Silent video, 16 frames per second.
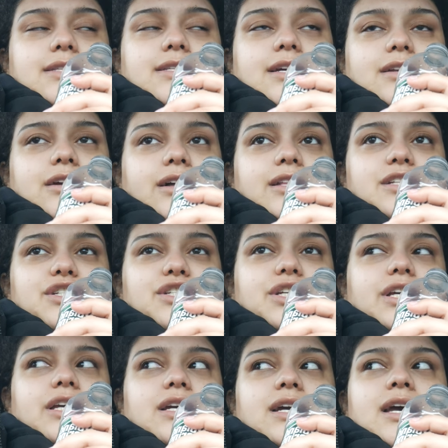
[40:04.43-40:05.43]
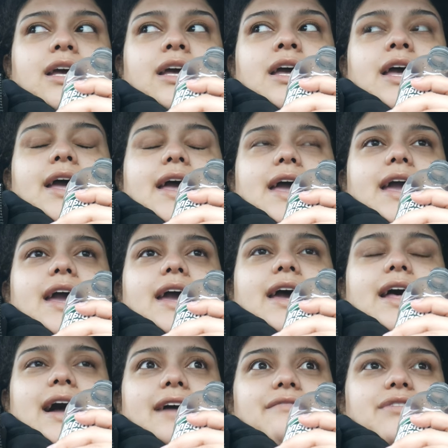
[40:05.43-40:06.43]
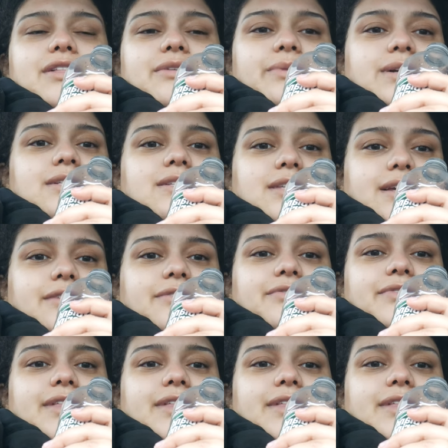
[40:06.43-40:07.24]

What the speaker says: technology, and I really wanted to leave.